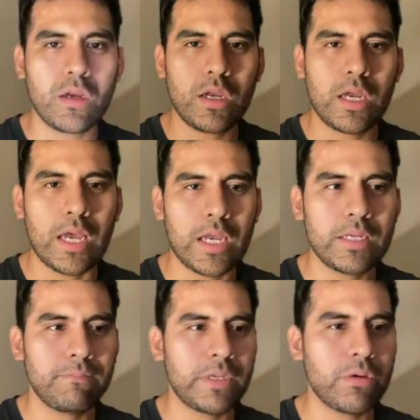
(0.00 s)

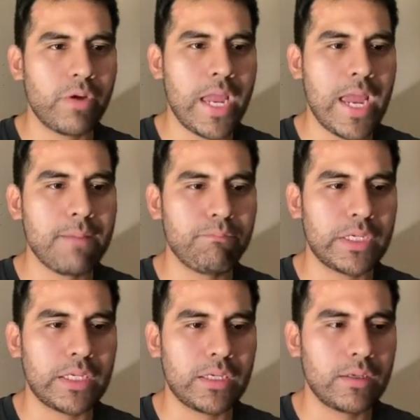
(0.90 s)
I feel
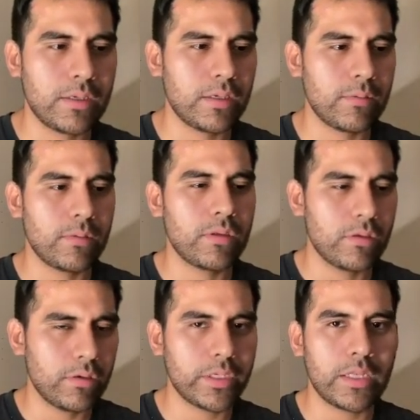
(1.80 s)
happy.
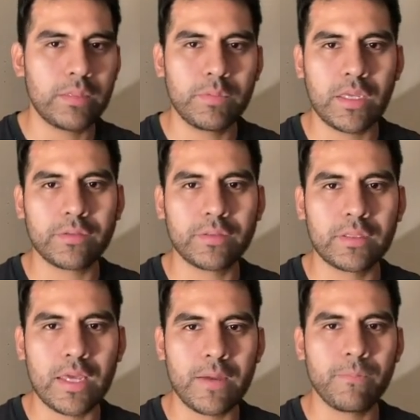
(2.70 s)
Okay, let me exit
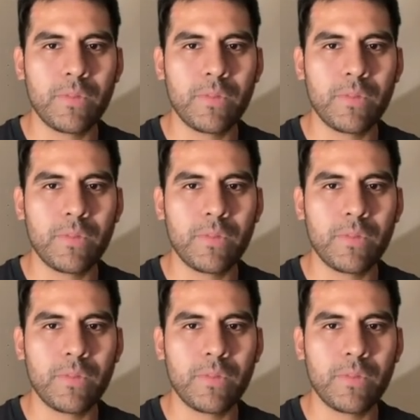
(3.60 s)
that.